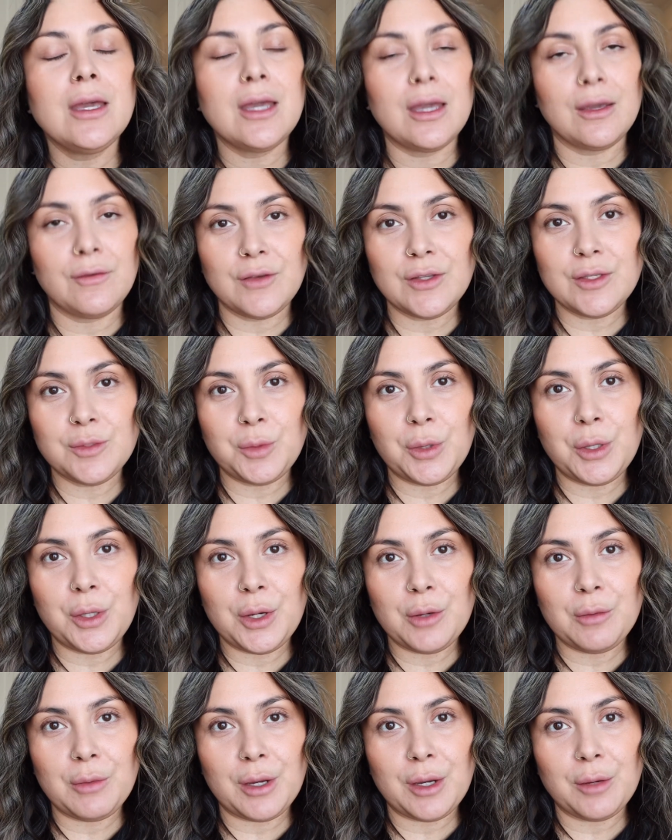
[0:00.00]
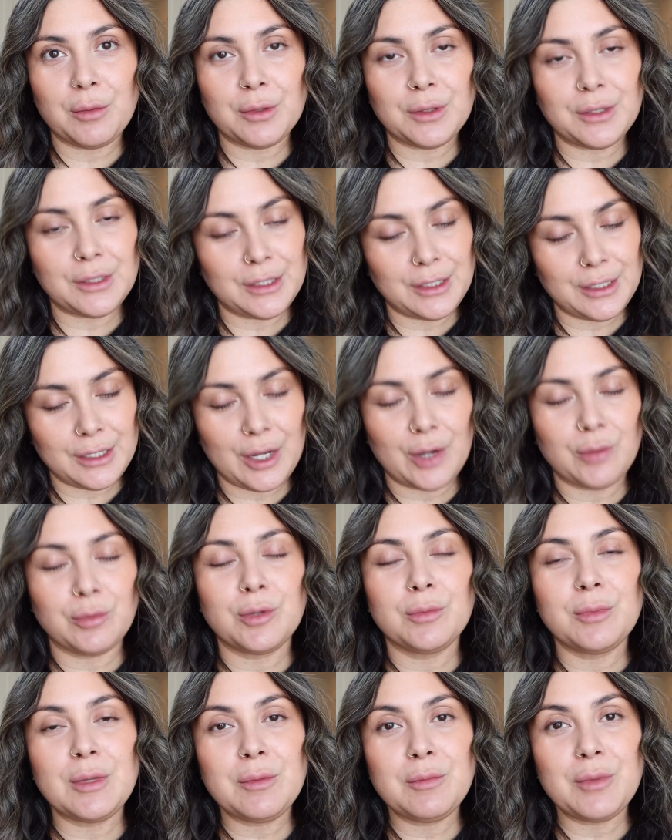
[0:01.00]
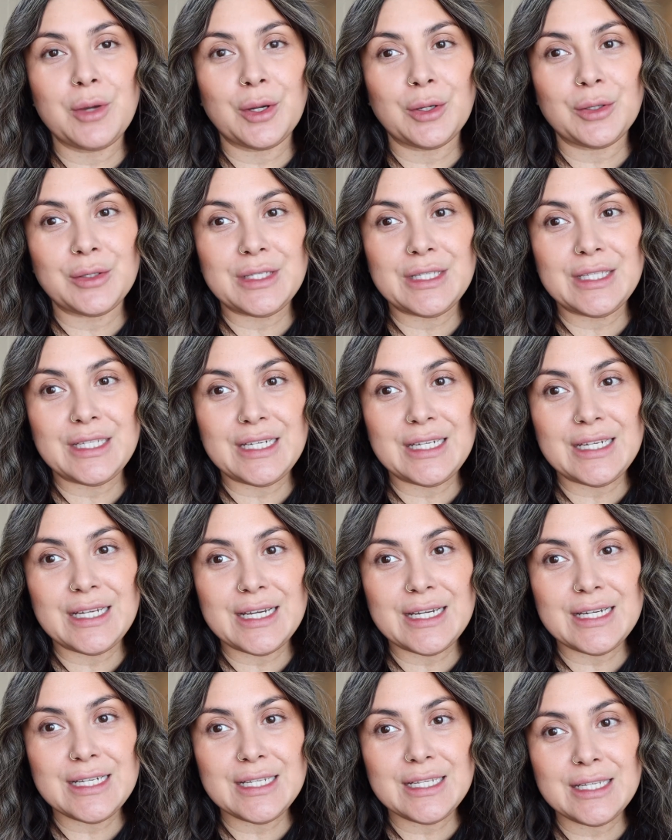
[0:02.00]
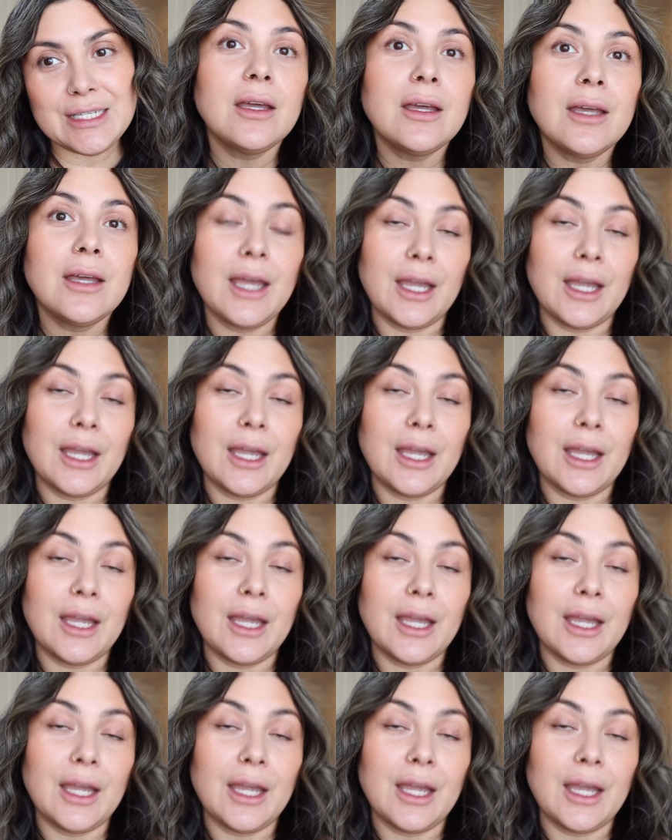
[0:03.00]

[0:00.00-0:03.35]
If it's beauty or makeup related, I will be posting it.